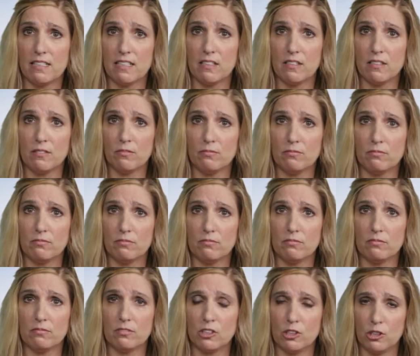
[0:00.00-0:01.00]
the
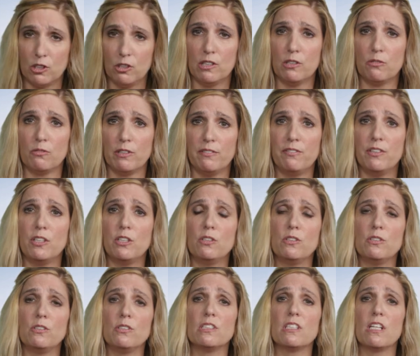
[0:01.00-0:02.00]
student
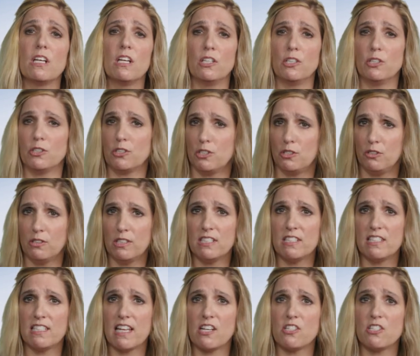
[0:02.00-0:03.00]
reviews, your student
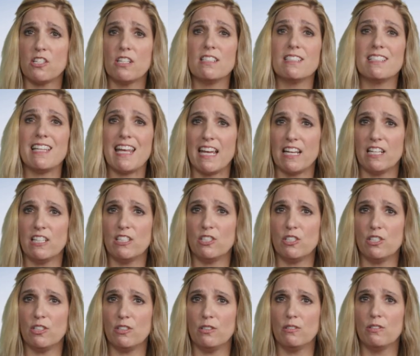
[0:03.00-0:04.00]
sessions, and
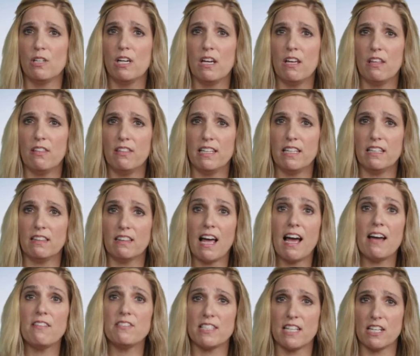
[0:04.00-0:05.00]
into the
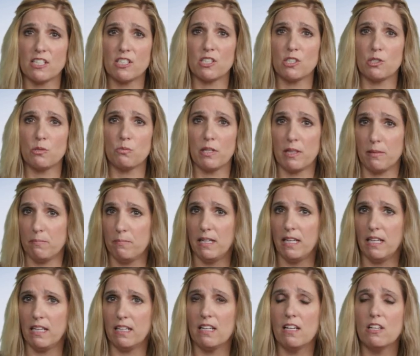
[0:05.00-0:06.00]
live sessions with
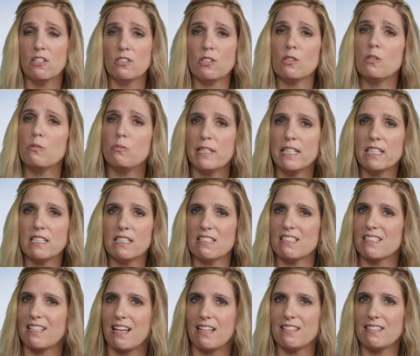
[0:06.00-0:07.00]
me so that we can
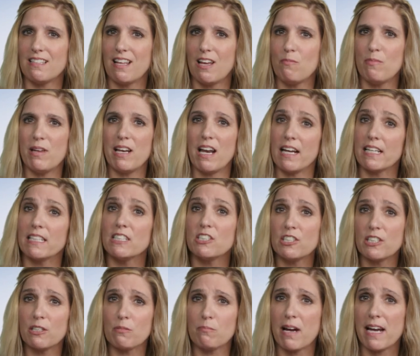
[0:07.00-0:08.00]
discuss them and I can
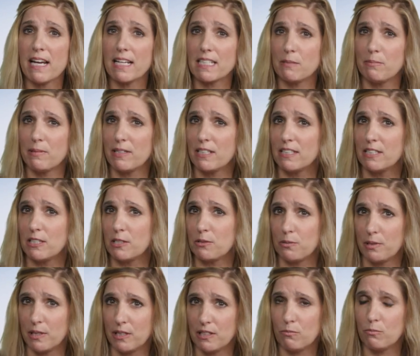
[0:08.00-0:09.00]
share my experiences
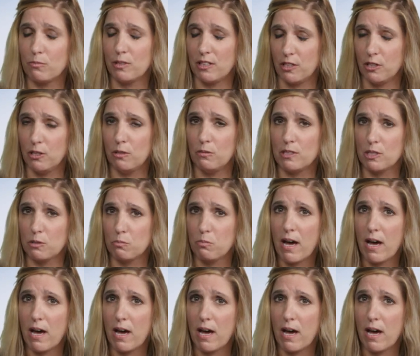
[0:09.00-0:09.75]
with you as